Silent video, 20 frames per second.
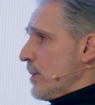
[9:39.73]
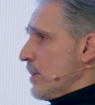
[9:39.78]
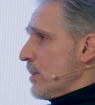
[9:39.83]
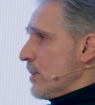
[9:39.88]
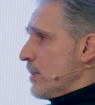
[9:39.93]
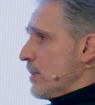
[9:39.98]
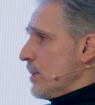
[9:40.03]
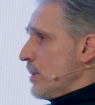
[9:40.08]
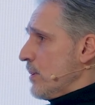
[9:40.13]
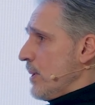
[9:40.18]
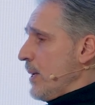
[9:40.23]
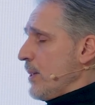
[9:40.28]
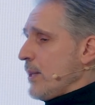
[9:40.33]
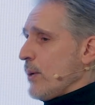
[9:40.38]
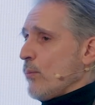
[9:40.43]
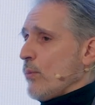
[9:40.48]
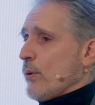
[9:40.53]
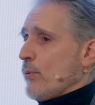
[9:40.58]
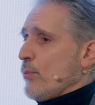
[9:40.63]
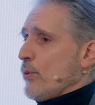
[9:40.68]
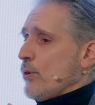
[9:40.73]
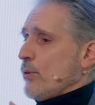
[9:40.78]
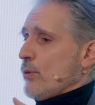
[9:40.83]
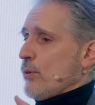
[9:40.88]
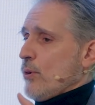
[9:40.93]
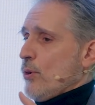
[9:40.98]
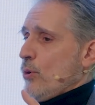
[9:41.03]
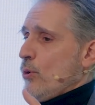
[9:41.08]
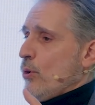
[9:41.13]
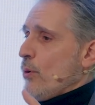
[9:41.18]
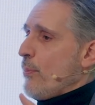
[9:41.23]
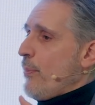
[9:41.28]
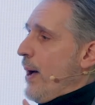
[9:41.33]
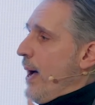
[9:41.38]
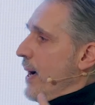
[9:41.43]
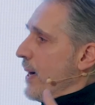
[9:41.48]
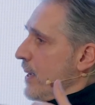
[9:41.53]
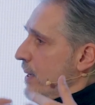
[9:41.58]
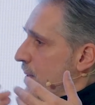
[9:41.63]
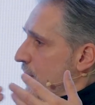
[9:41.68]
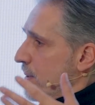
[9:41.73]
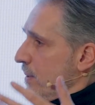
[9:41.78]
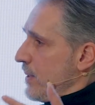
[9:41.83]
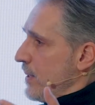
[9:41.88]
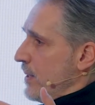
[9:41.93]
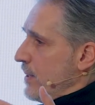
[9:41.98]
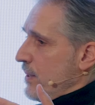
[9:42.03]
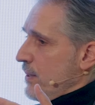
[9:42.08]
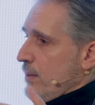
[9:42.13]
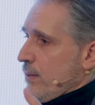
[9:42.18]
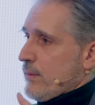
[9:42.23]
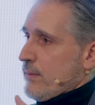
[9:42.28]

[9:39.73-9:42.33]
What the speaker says: And I think we will look back in